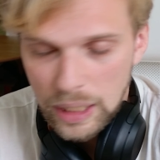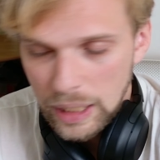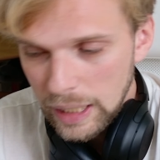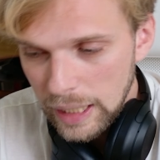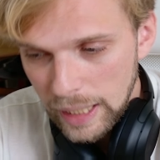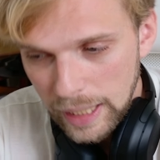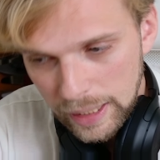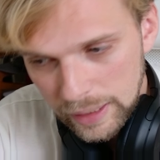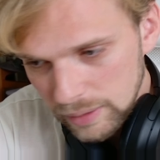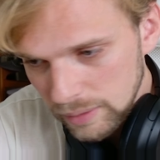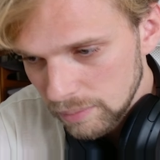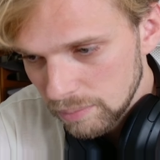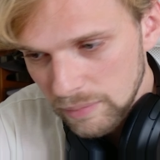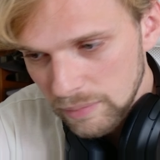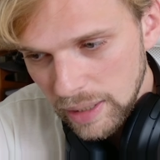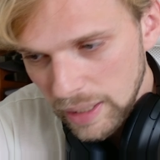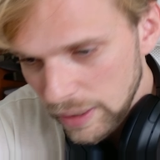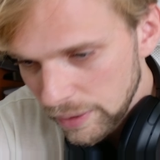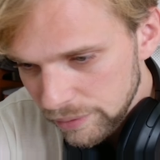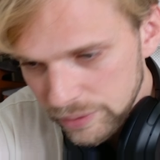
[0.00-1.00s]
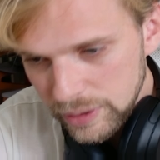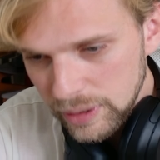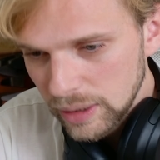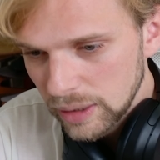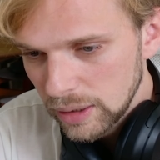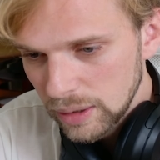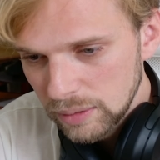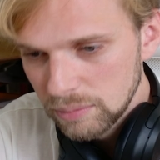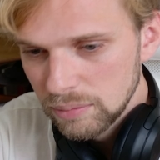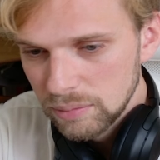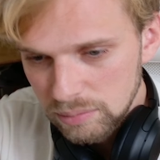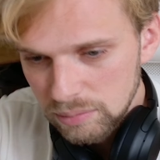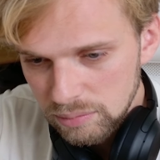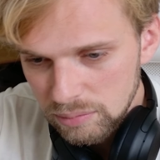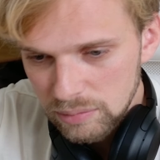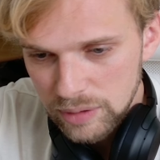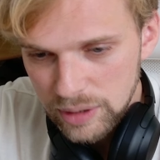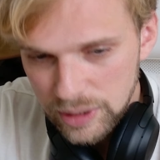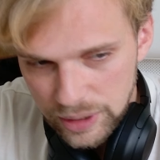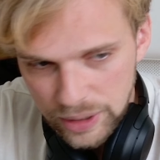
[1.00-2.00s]
At every
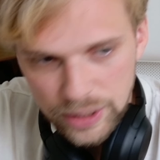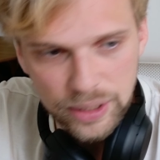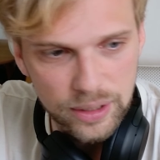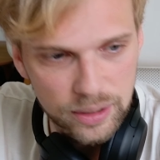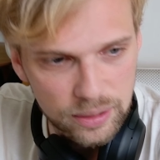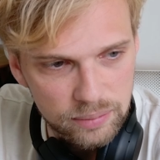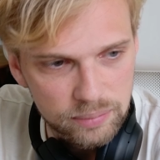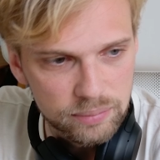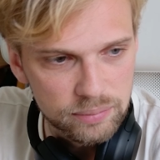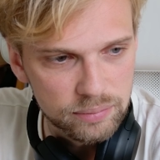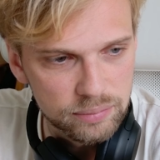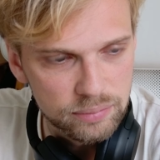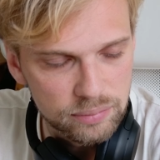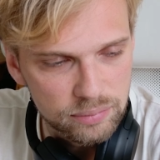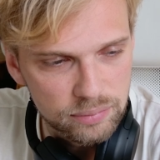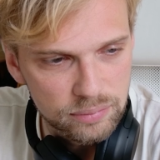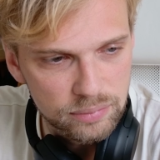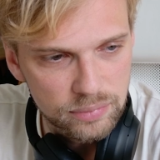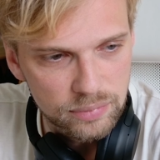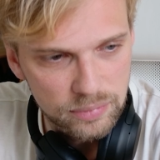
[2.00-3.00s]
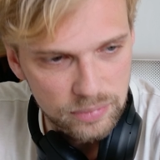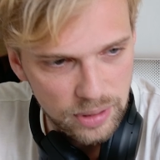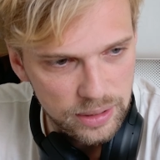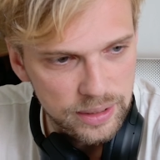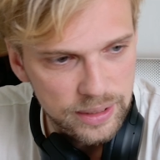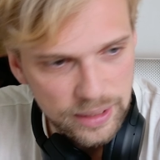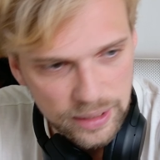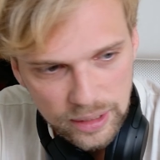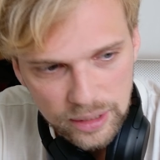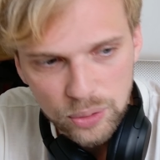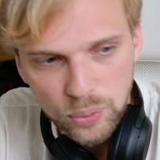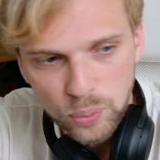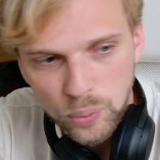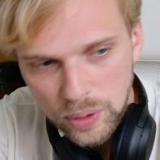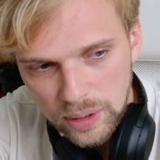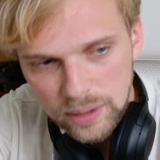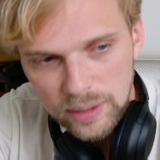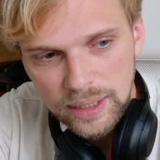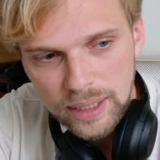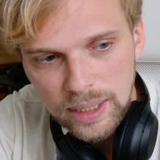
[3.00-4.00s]
year, the need
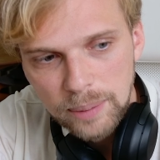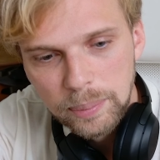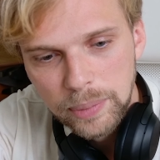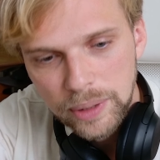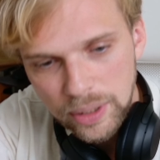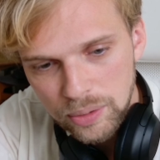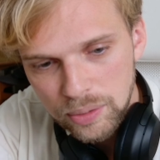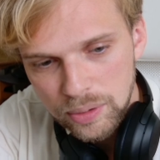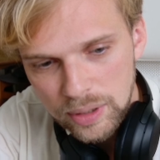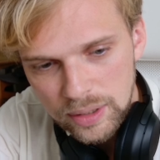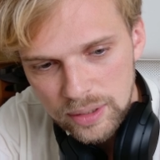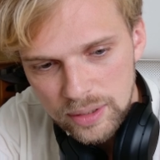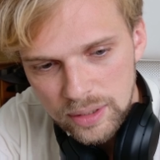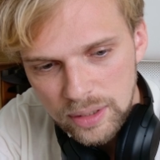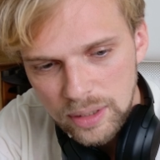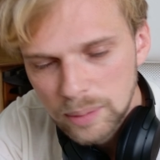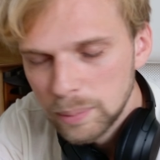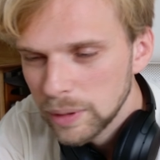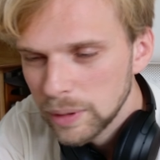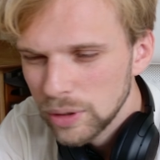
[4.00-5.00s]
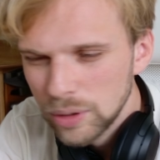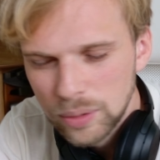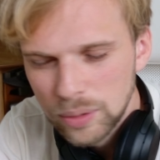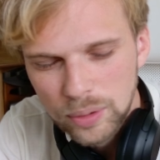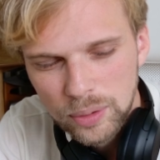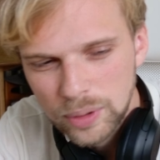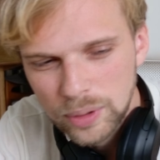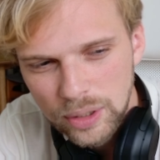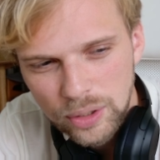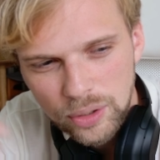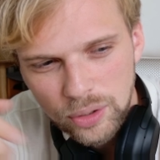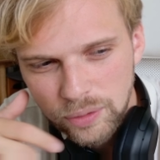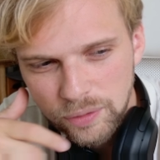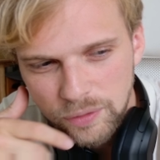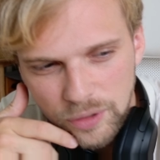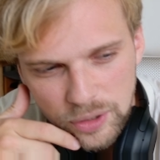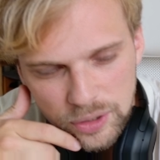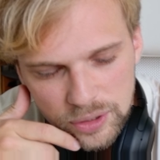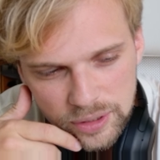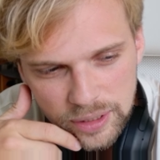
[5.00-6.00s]
will keep increasing, but during your
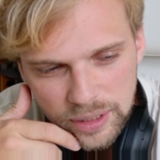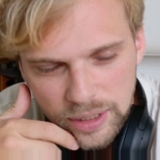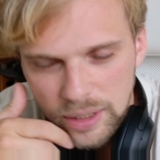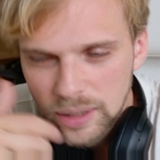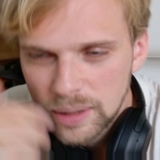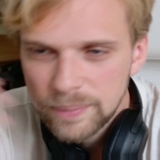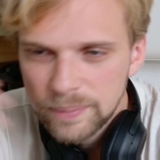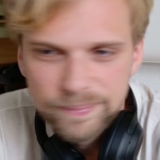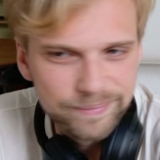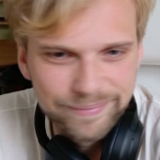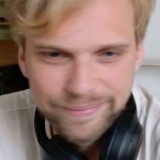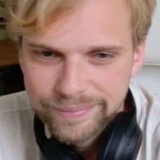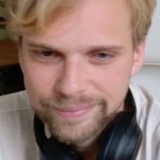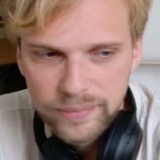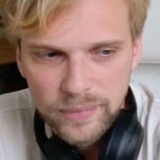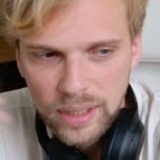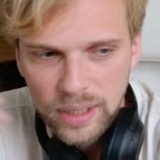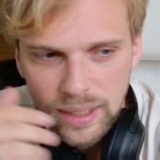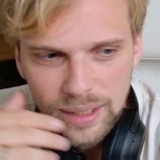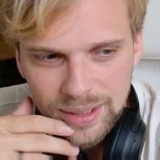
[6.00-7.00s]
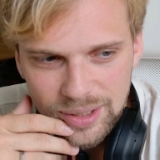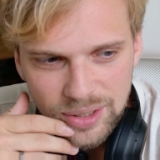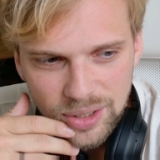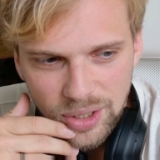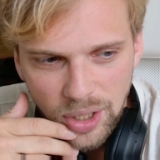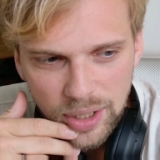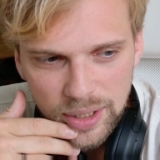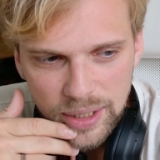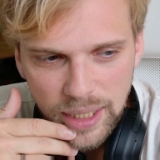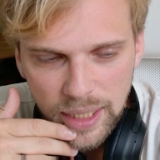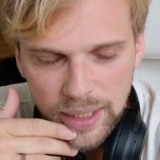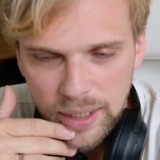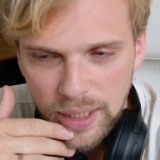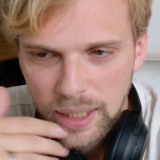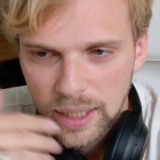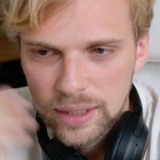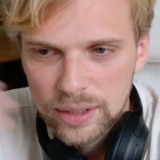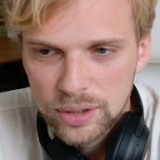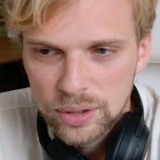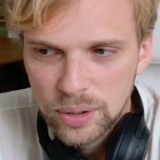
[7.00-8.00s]
first year, it's not that
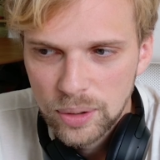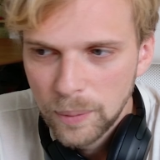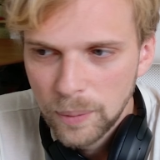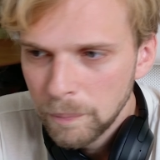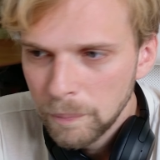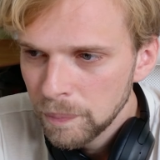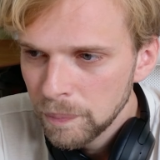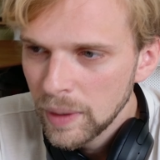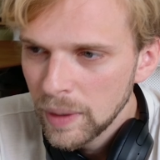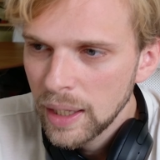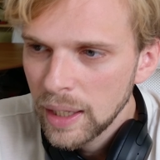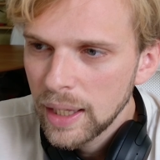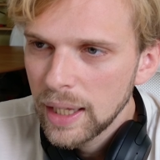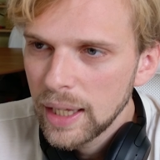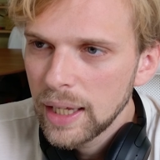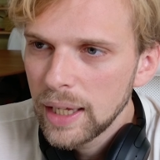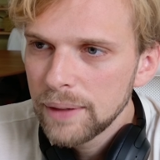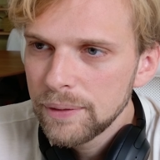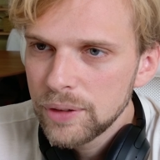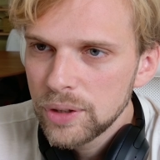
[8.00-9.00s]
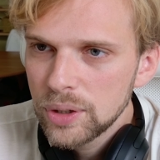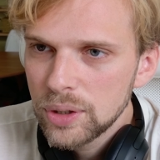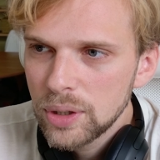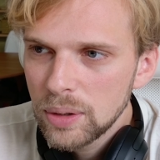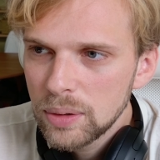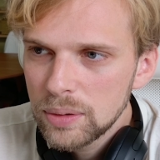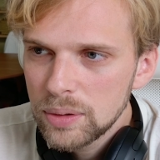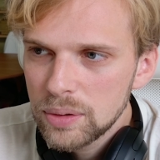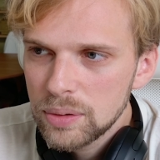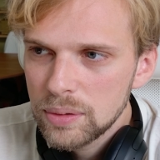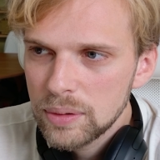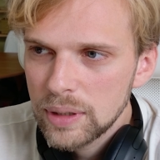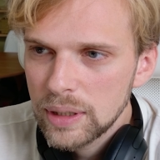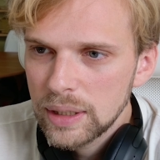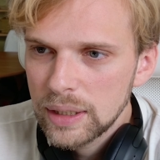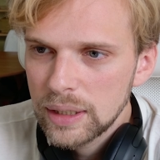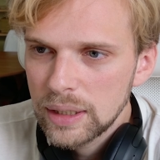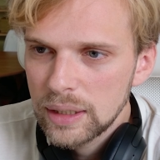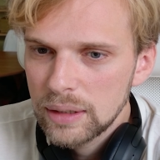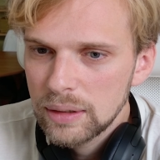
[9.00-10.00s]
high. So if you don't
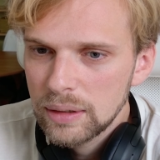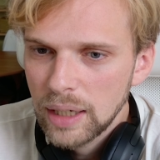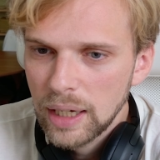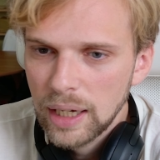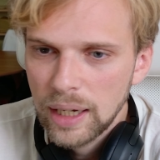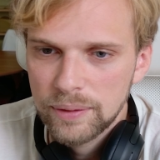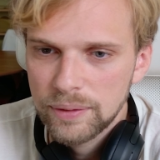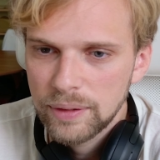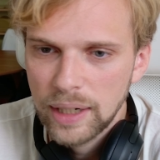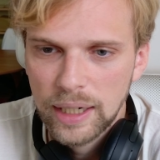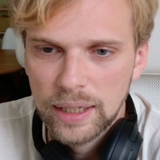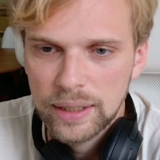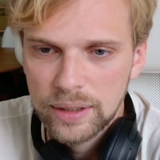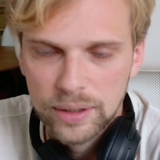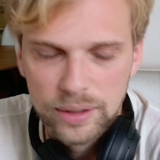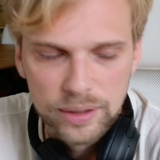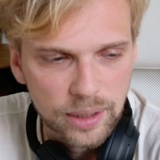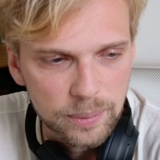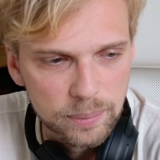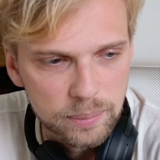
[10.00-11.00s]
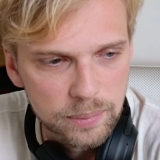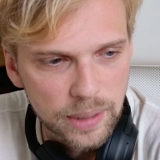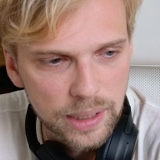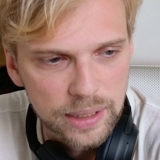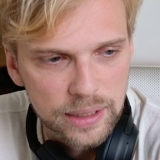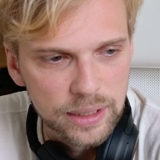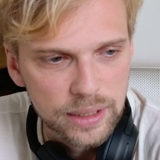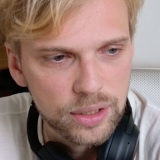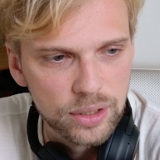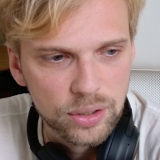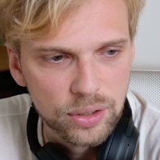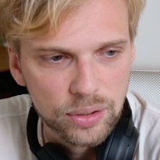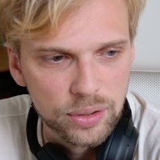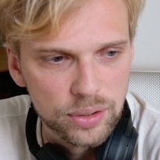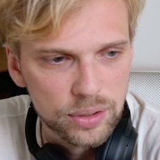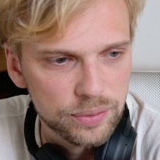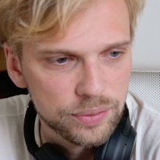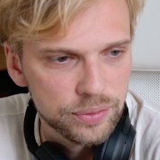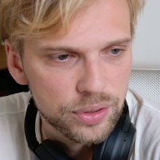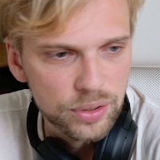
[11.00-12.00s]
really have either the money or
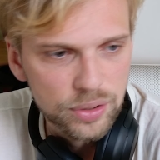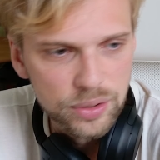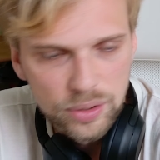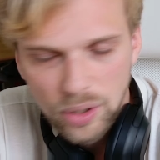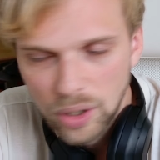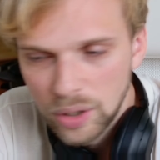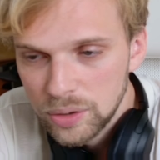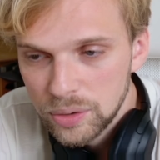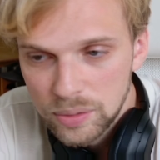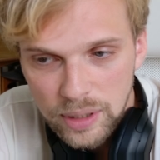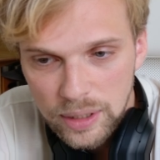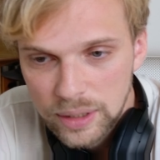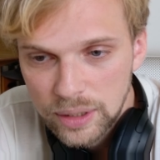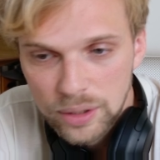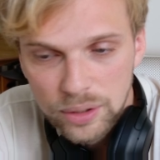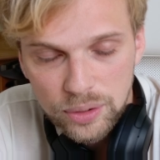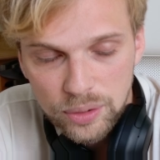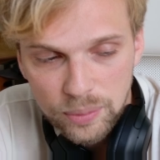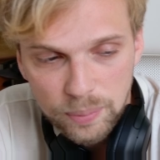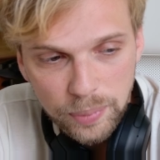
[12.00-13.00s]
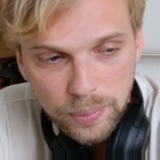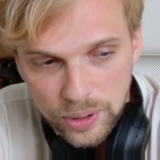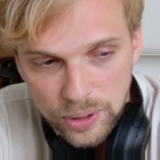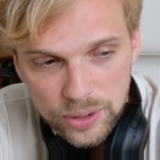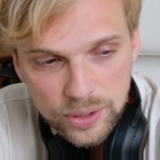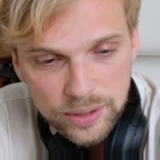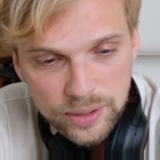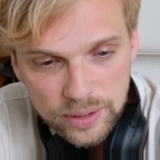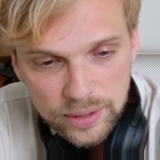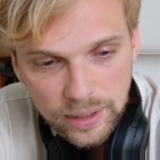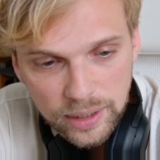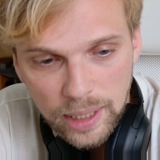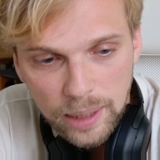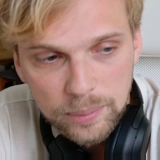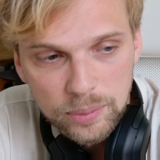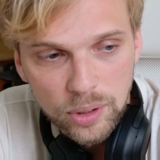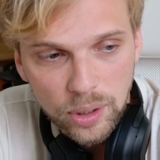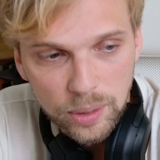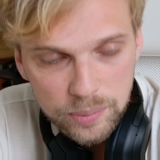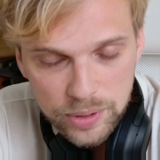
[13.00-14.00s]
if you're not ready to purchase a
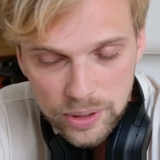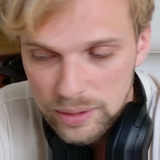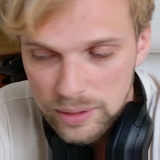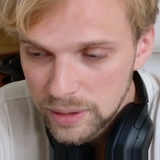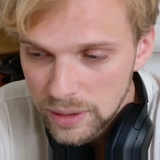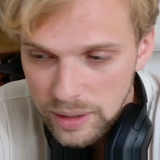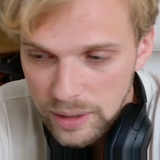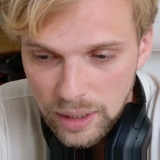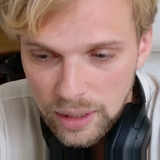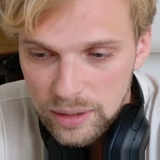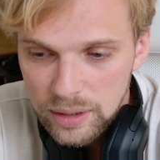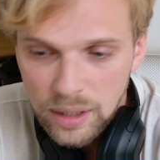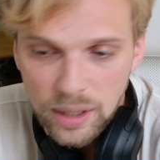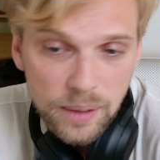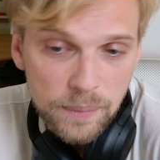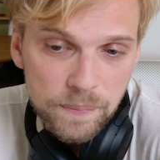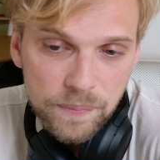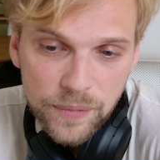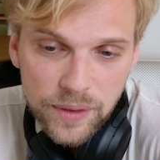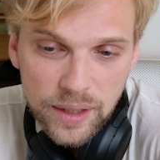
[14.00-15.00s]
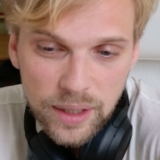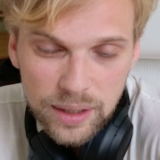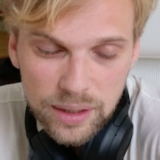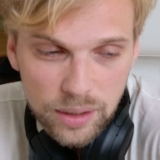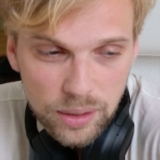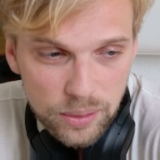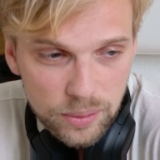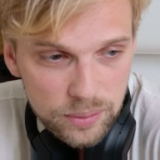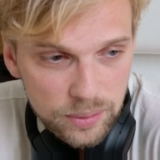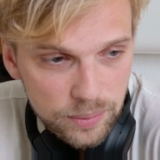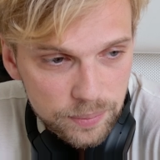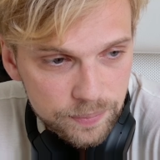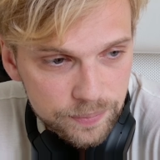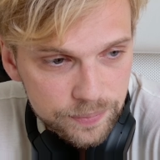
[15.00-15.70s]
laptop just yet, then don't.